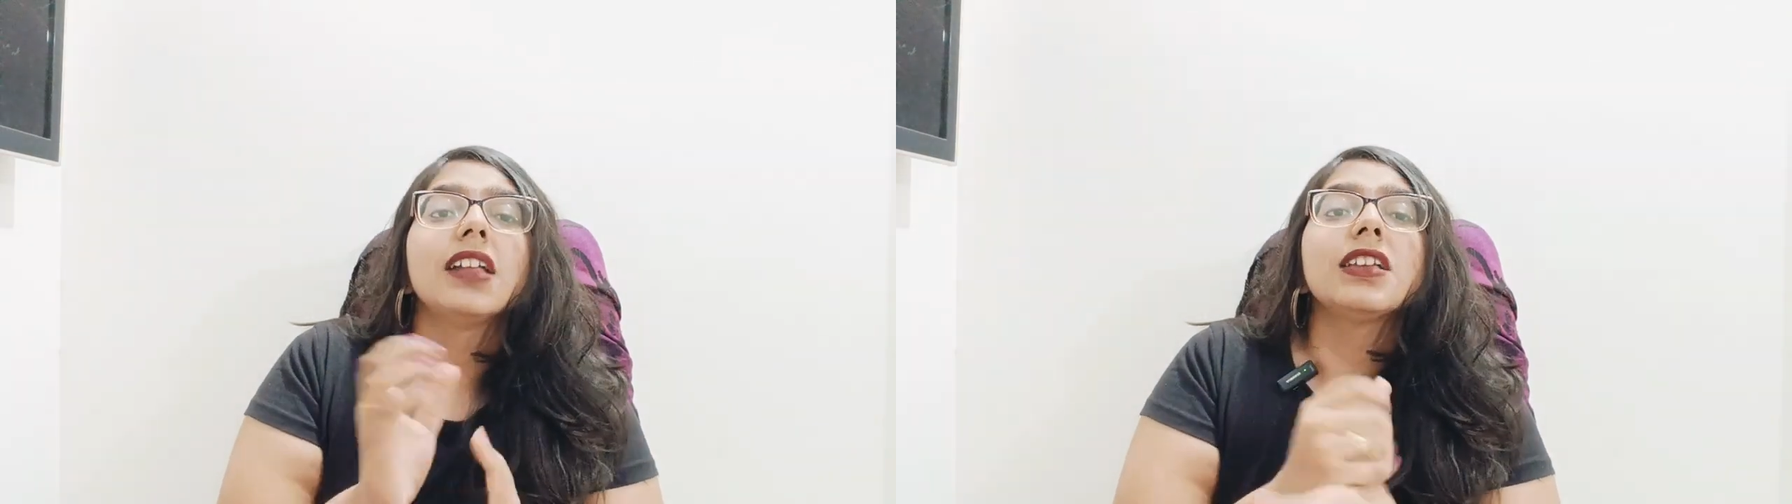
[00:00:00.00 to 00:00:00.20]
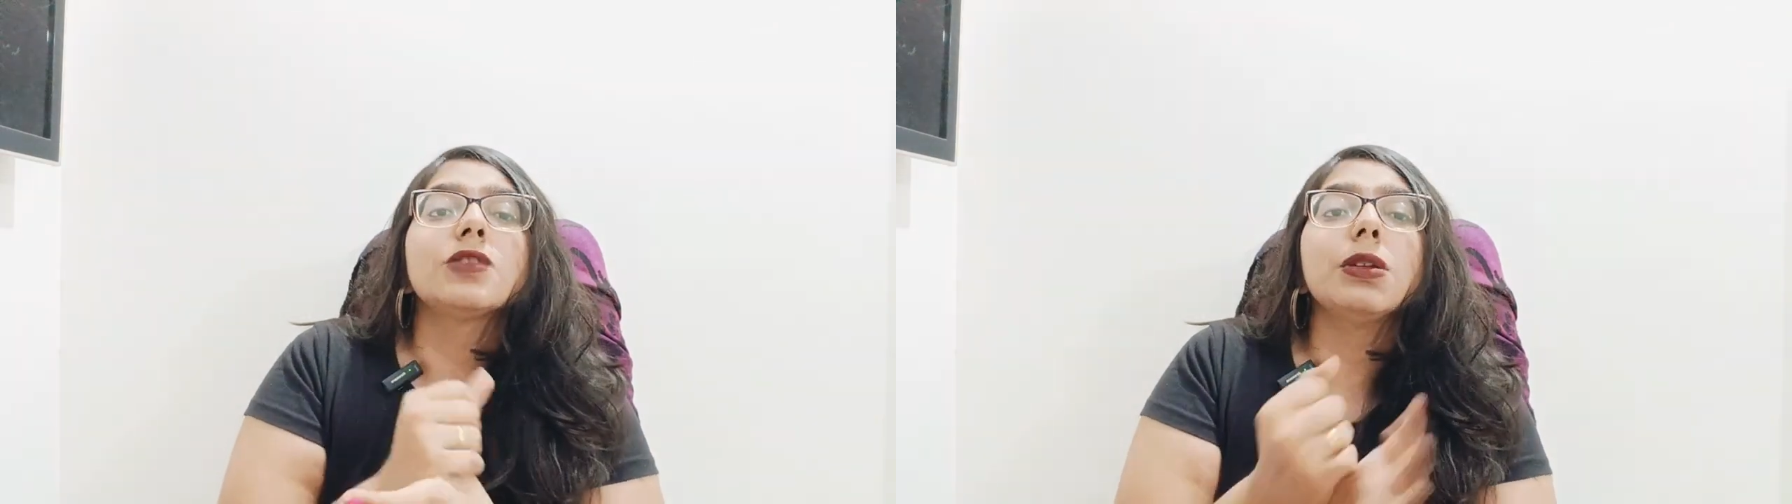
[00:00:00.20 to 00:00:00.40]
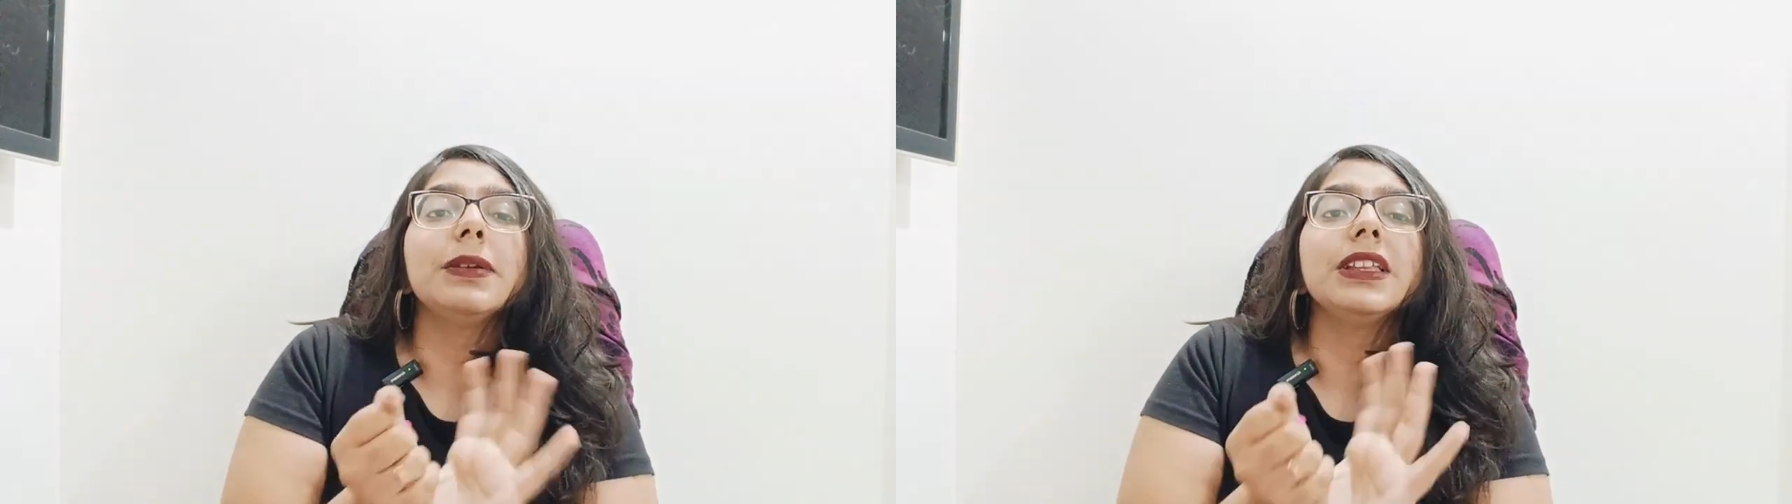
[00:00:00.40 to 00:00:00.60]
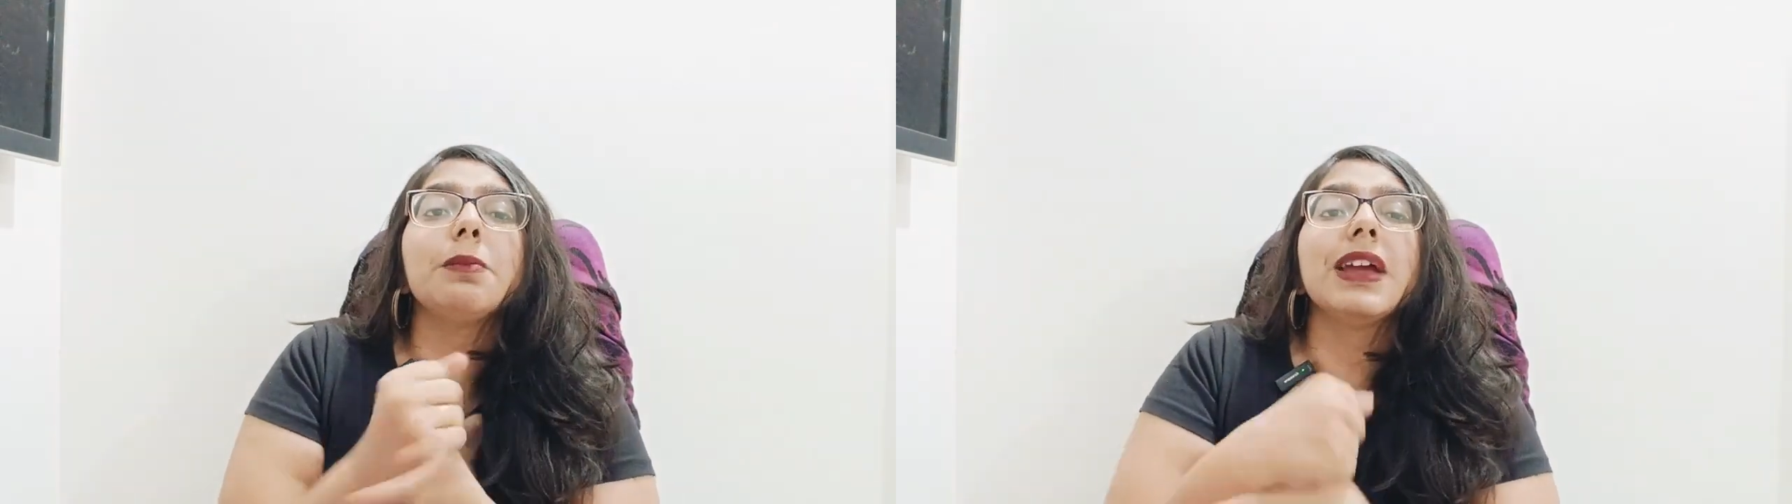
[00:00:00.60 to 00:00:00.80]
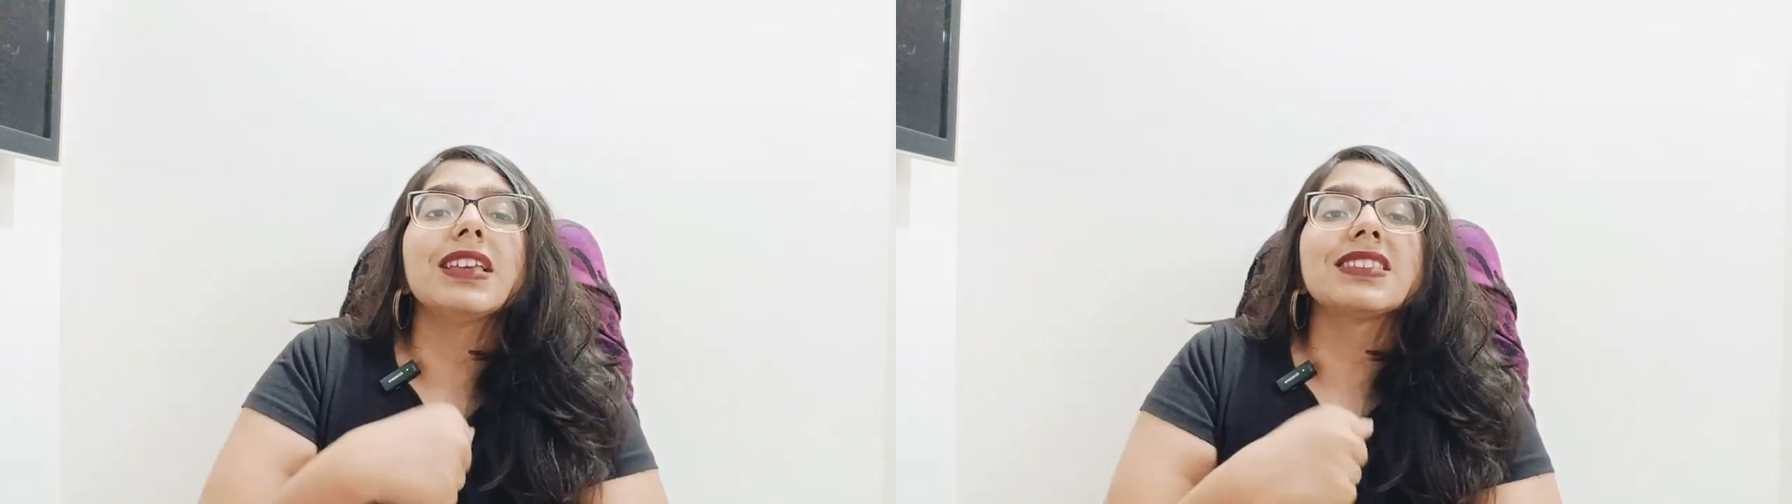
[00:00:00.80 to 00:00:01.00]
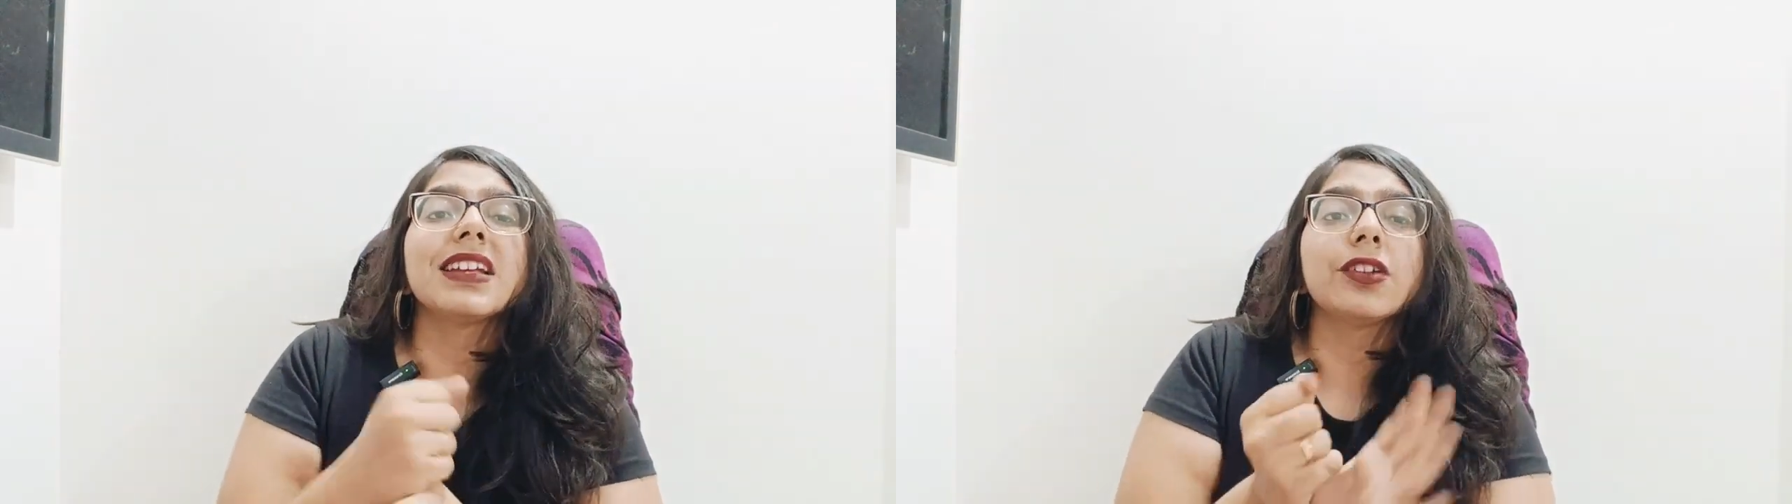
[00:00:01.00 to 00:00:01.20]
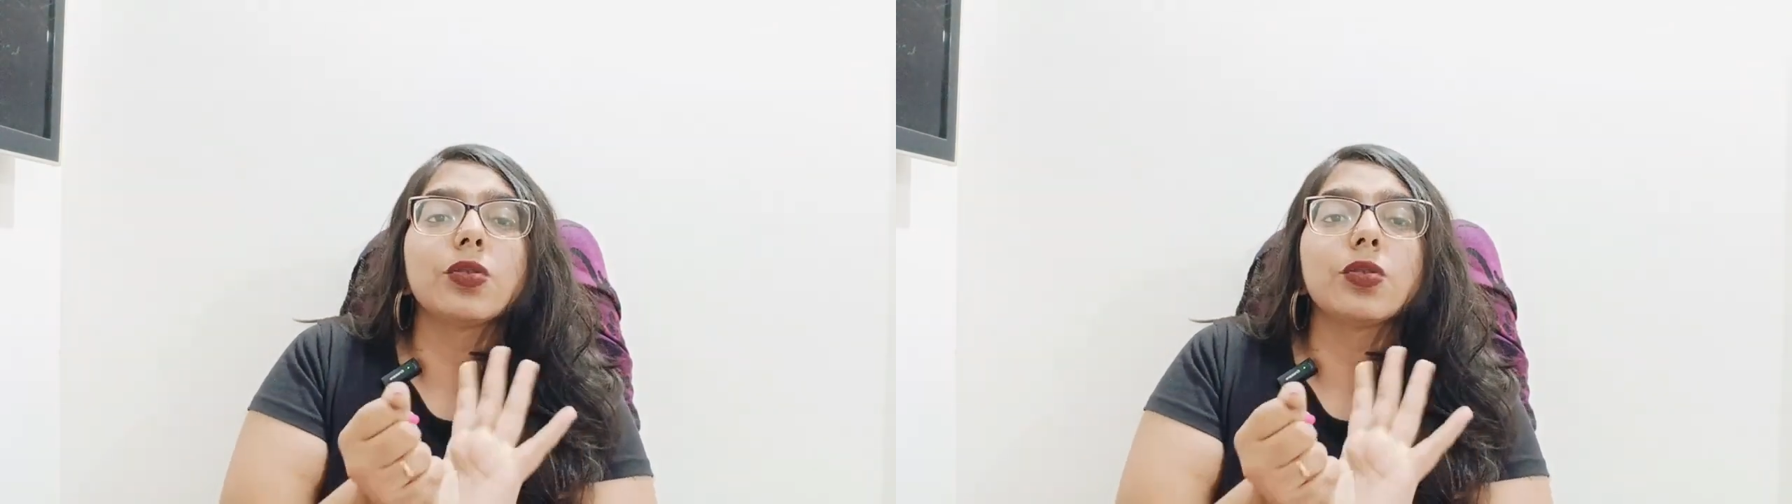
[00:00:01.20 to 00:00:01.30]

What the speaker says: This will be the basic